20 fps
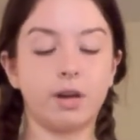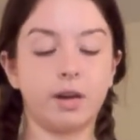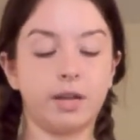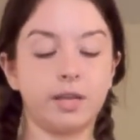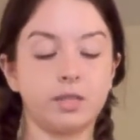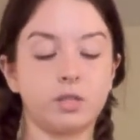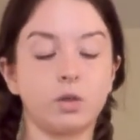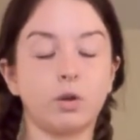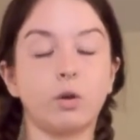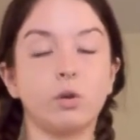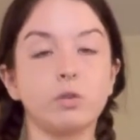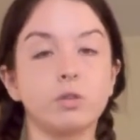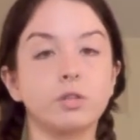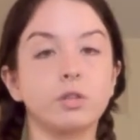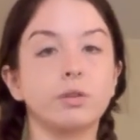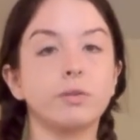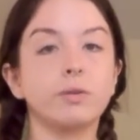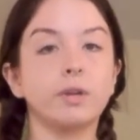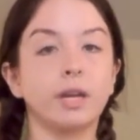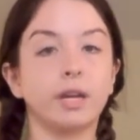It's
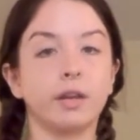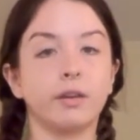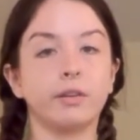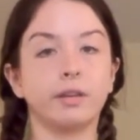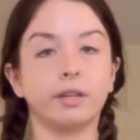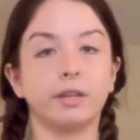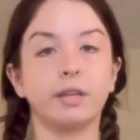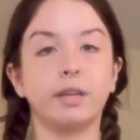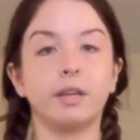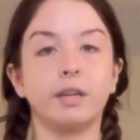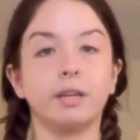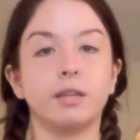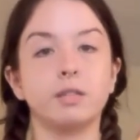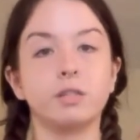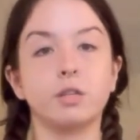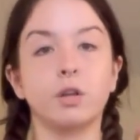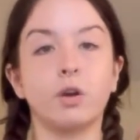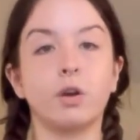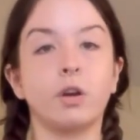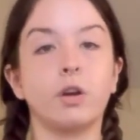also Karen Cakes
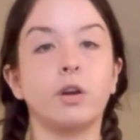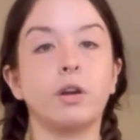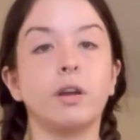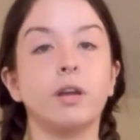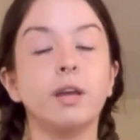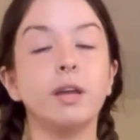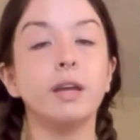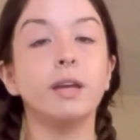yarn.